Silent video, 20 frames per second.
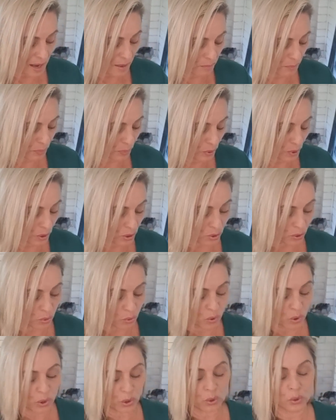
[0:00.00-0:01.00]
emperor
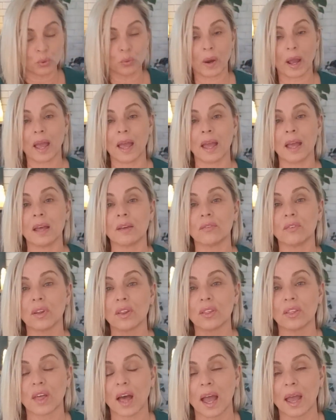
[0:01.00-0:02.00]
thought
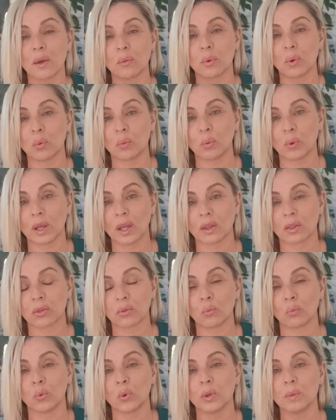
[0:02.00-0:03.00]
whoever they were
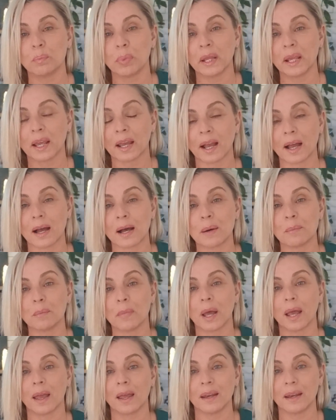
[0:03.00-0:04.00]
with would
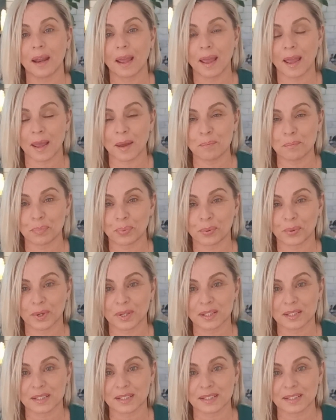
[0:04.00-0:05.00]
become an
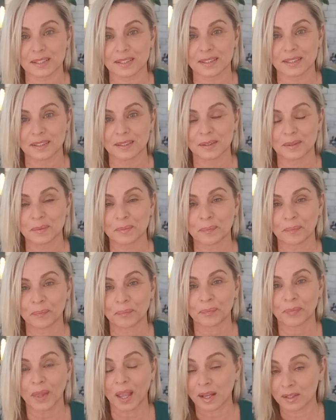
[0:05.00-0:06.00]
empress.
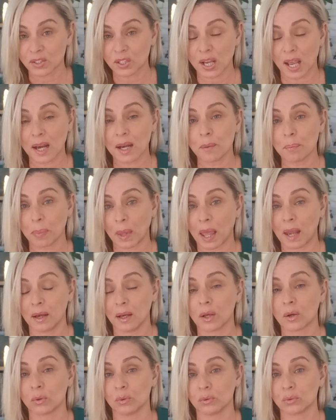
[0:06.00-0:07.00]
A Ten of
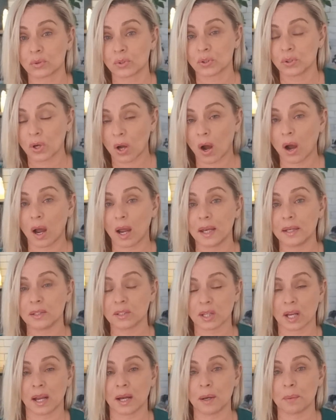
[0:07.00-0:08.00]
Pentacles,
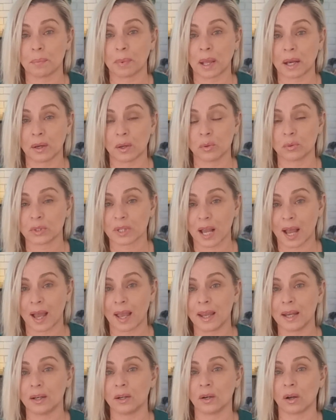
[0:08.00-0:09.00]
nine Ten of Pentacles,
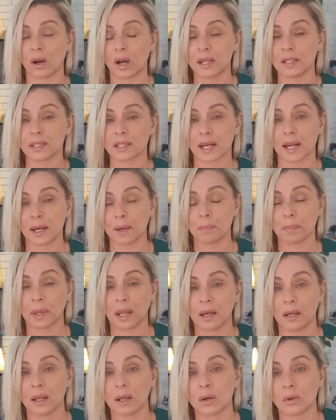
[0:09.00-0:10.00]
eight, nine Ten of
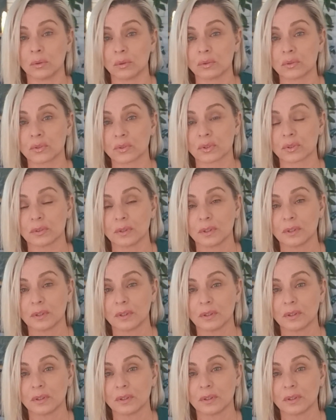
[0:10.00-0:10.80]
Pentacles.